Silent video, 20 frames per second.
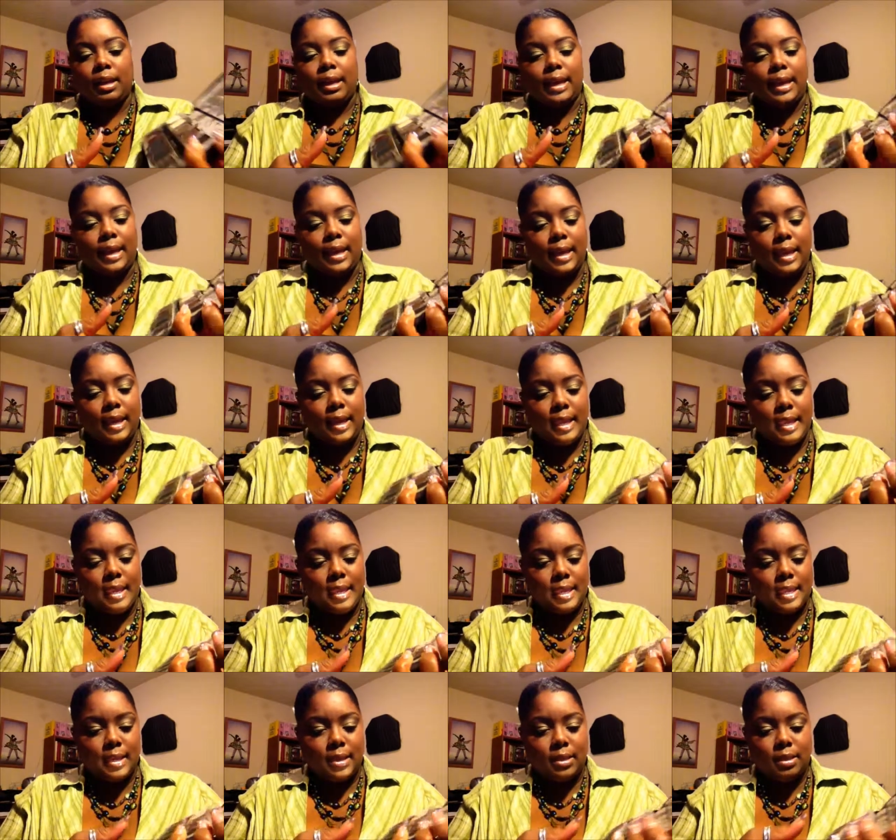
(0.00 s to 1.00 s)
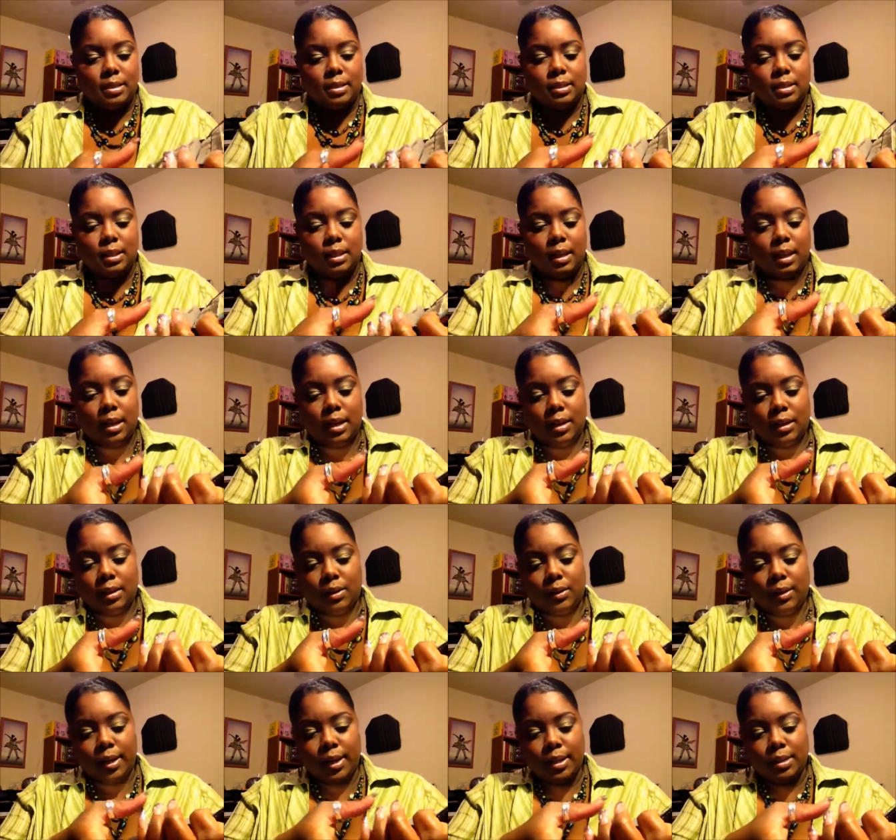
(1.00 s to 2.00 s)
And I'll
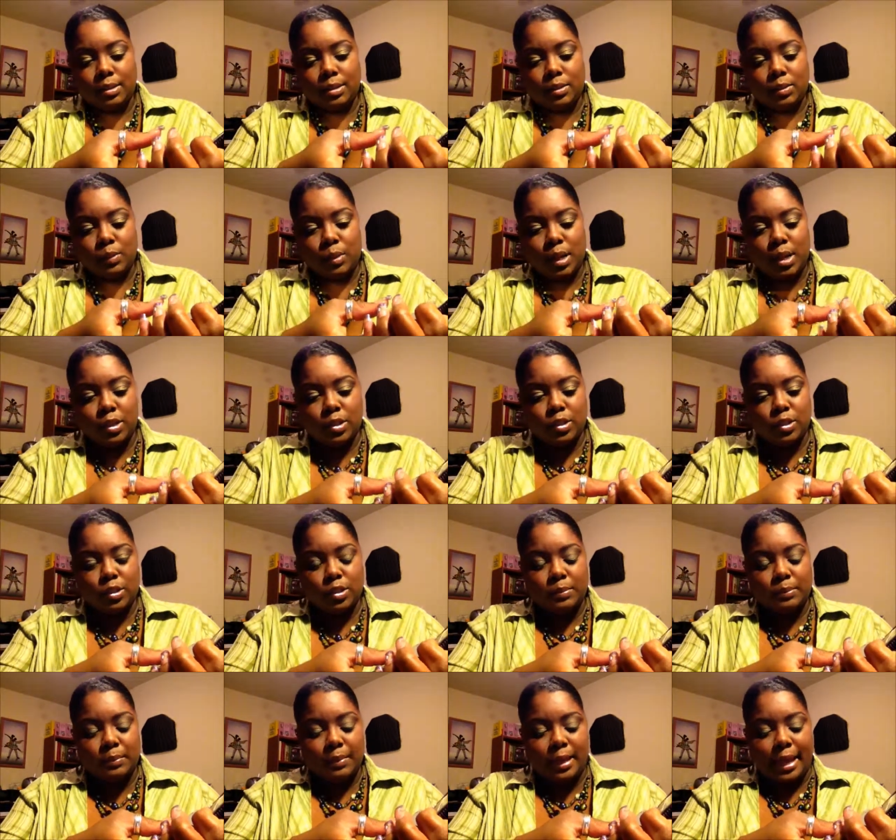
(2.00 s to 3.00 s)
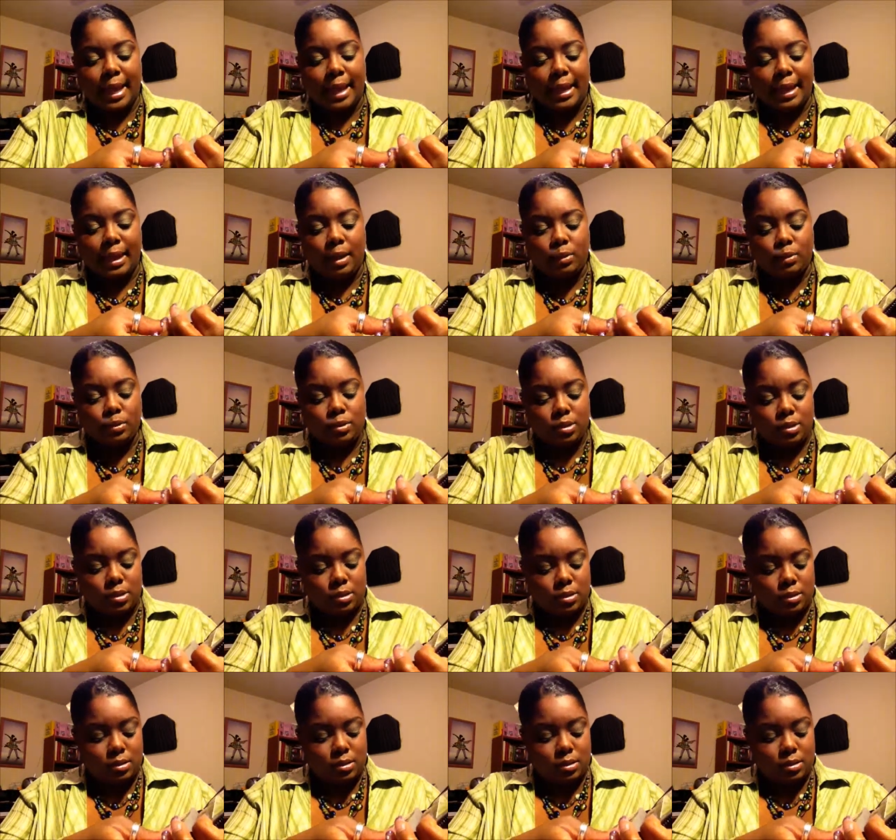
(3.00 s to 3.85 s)
go ahead and swatch Blackout.